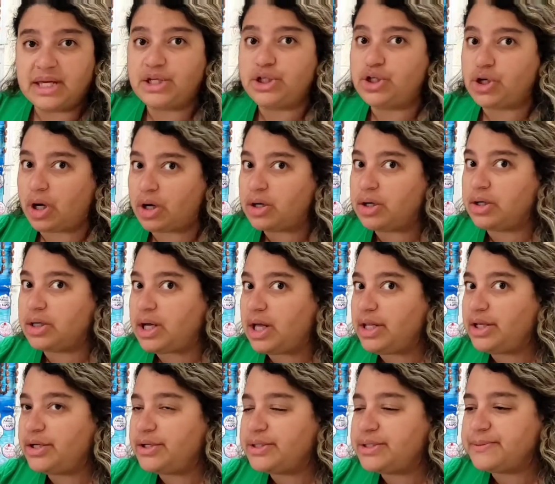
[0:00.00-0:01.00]
than darker
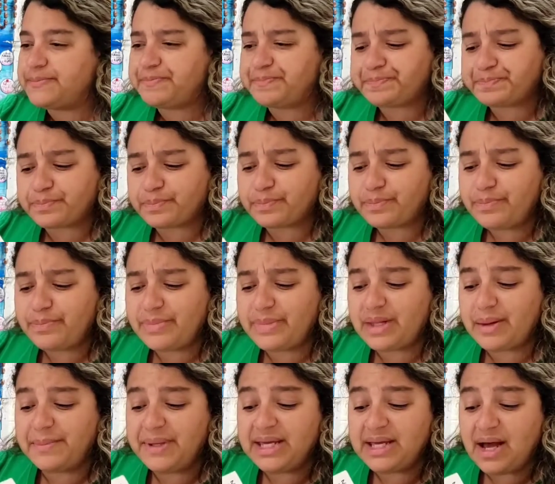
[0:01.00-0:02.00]
colors,
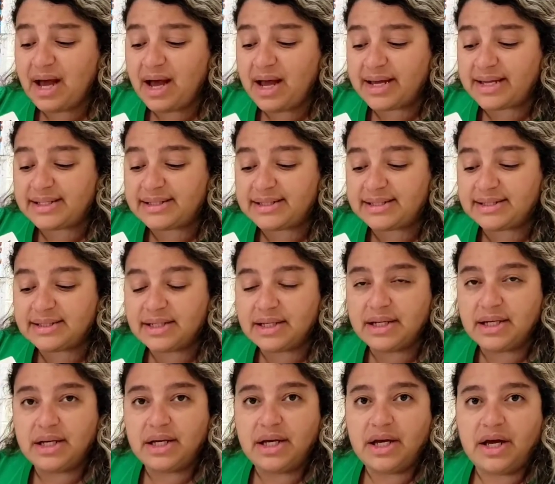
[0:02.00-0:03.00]
because
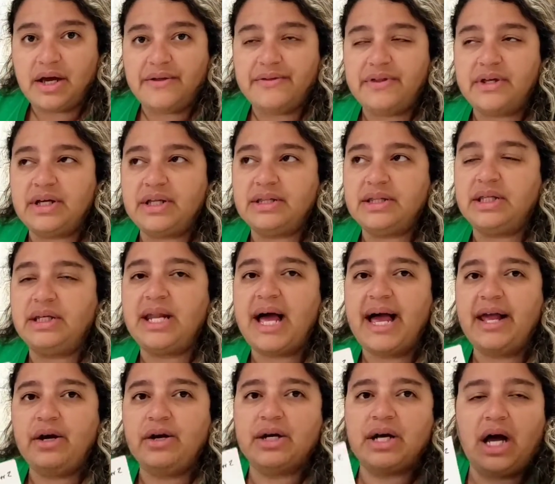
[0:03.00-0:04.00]
the
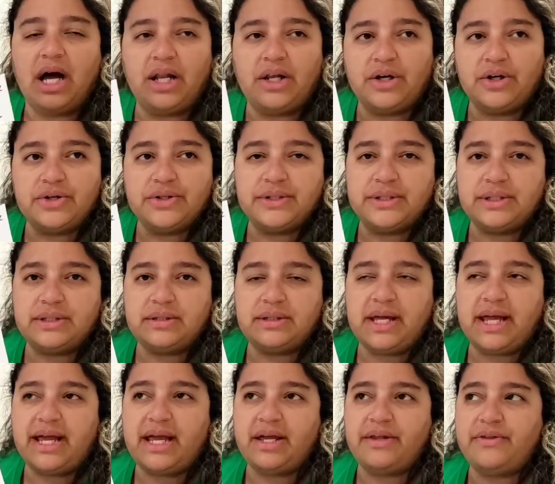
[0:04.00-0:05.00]
lighter colors,
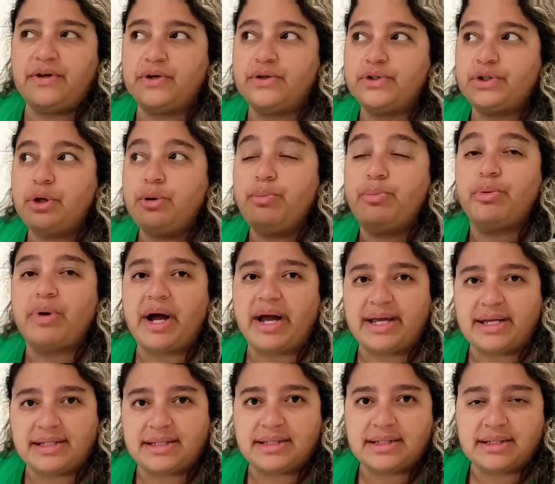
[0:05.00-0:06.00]
they're so
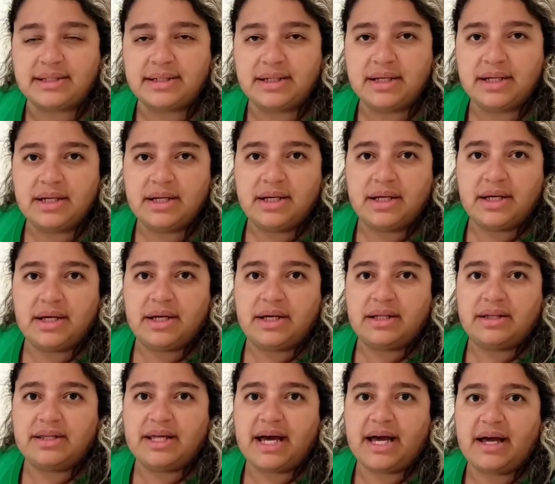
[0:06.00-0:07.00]
bright
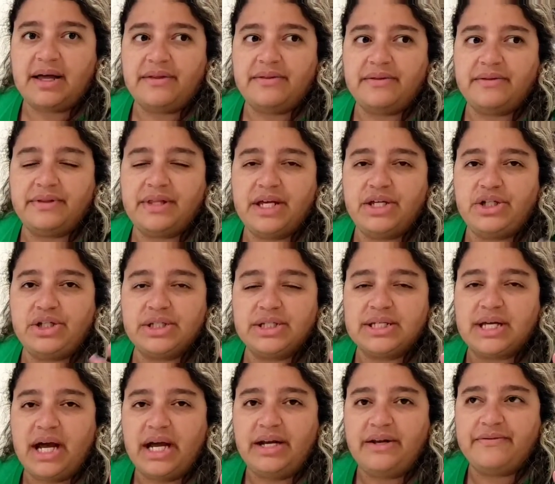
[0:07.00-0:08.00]
that they
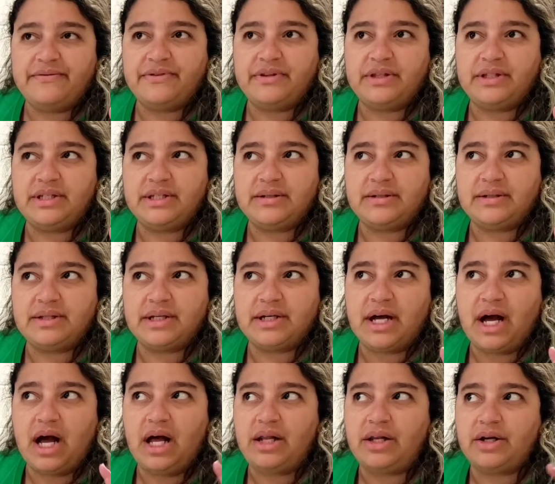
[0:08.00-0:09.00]
just kind of, the